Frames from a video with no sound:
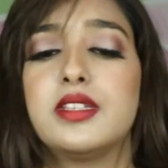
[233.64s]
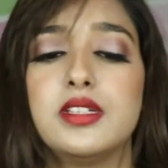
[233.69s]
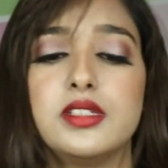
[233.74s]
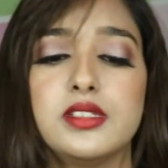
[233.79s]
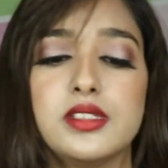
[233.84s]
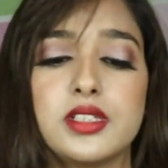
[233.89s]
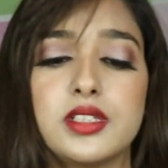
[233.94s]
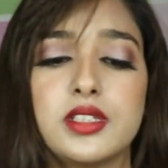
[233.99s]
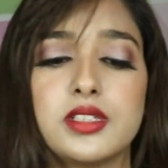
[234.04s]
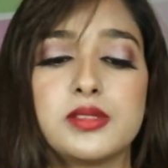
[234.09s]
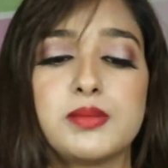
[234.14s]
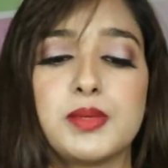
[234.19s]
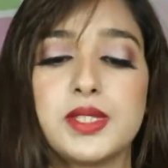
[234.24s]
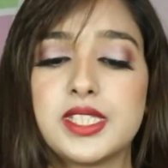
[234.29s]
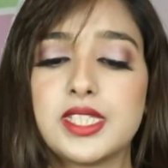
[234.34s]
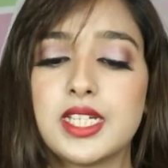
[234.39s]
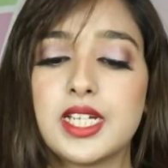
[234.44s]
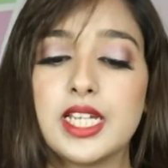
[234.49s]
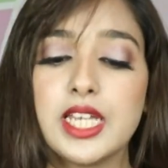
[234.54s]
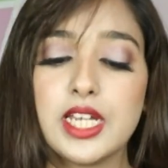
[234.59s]
this. It is
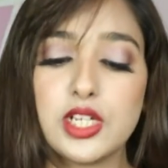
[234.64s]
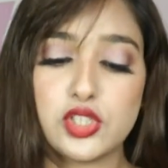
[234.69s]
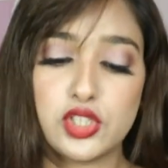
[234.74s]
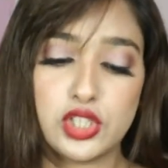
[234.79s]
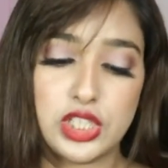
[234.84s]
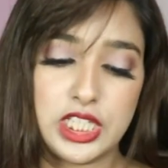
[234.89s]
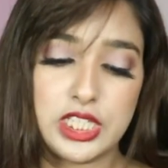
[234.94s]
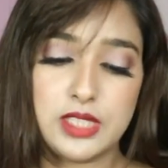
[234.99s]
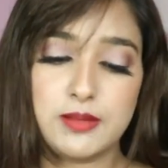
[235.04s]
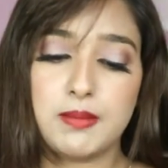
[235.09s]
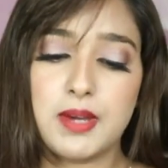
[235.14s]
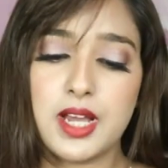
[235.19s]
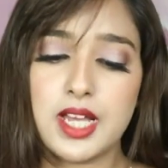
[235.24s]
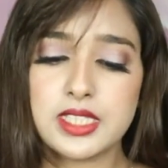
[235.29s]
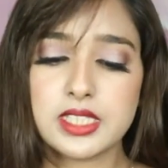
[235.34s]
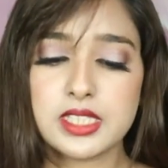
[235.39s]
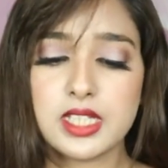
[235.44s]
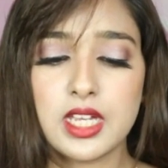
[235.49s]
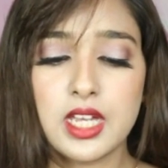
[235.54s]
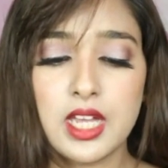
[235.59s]
basically a sheet
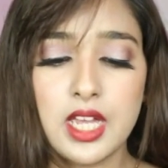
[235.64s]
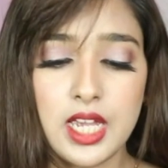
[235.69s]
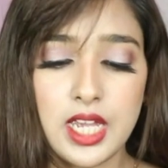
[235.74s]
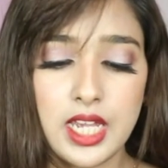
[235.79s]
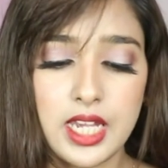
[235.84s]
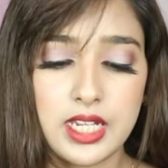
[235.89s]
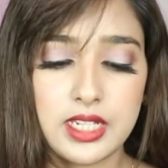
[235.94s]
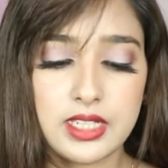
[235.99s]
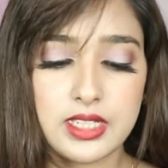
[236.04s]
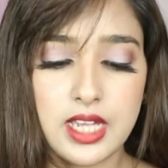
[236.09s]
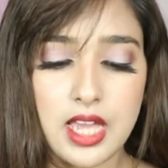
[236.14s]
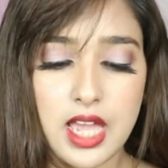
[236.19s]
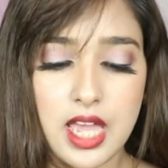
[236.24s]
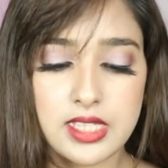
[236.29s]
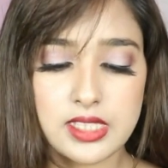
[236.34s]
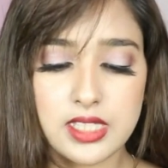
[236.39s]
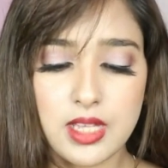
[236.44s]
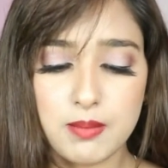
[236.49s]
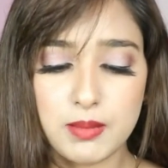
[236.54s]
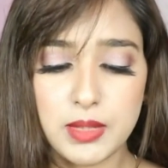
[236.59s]
mask. It
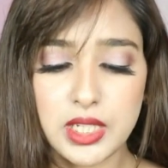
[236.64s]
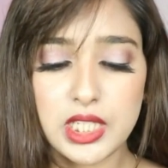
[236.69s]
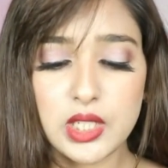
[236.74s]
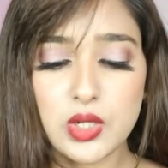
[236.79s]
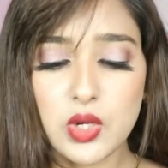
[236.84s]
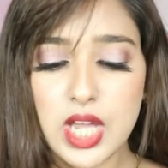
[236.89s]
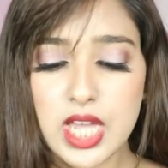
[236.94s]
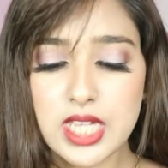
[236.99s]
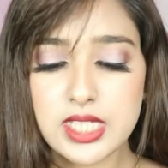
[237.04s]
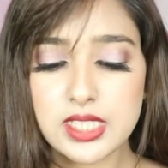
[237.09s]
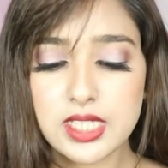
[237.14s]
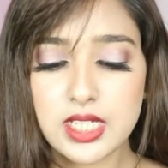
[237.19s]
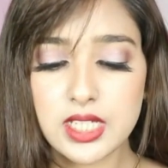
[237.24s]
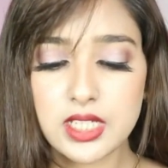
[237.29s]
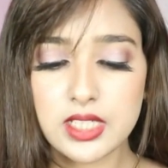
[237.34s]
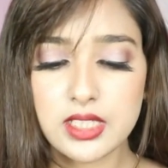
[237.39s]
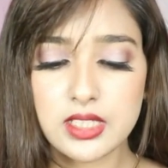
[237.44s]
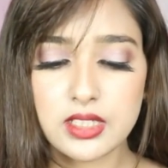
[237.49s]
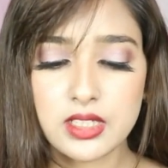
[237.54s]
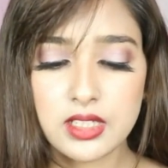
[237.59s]
has amino
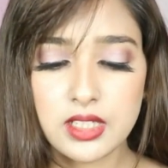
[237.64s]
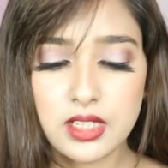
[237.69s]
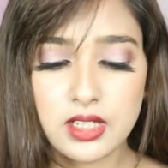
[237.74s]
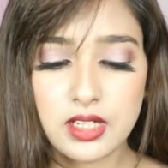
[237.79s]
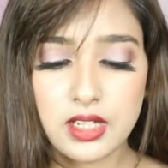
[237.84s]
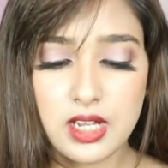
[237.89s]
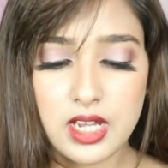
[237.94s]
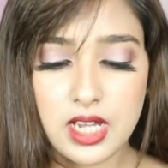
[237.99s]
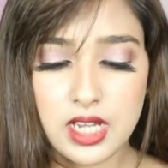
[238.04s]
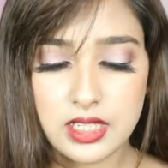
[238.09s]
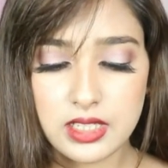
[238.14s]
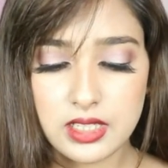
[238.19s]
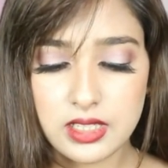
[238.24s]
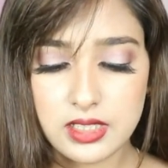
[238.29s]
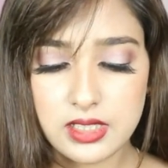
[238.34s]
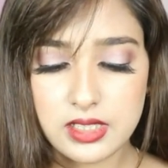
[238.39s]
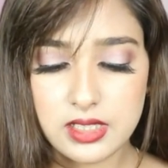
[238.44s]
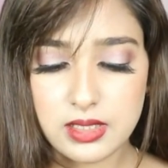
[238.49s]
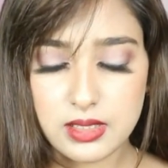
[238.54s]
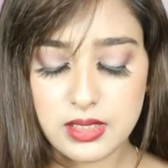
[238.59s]
acid and
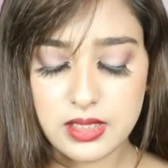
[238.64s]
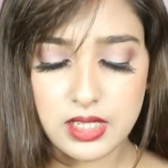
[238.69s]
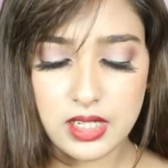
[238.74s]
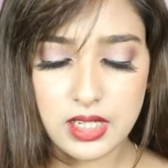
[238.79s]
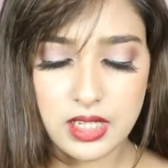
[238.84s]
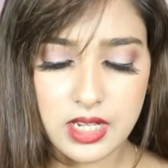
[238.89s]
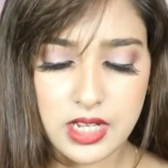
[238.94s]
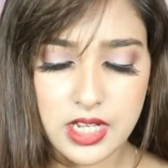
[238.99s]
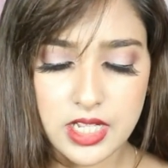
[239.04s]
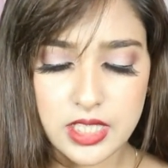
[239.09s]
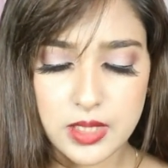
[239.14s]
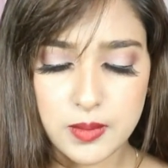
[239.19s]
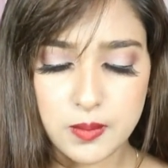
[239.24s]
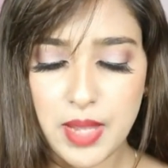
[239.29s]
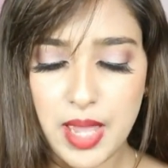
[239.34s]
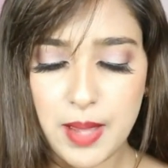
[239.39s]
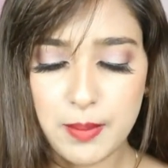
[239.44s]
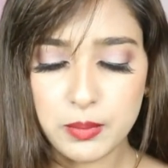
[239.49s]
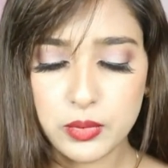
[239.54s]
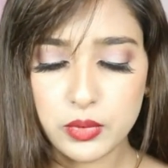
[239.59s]
it has
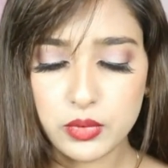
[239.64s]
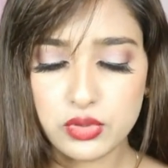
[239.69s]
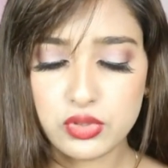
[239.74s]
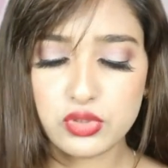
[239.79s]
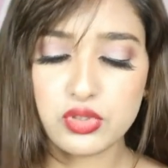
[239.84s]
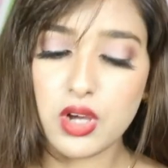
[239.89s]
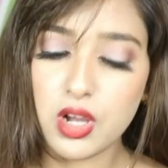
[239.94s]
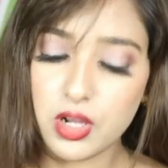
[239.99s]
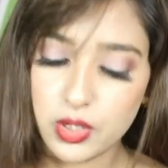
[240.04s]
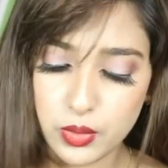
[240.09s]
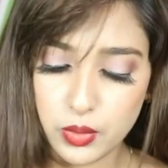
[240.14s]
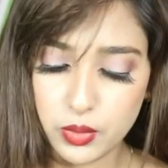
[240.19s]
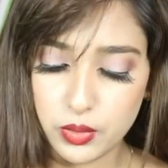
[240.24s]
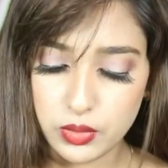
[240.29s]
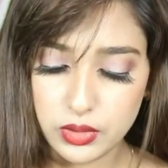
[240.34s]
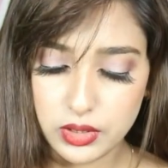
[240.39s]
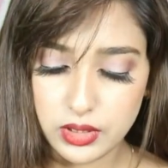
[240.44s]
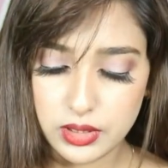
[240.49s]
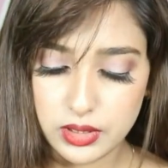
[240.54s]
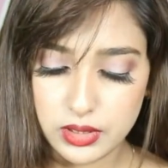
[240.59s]
bamboo charcoal,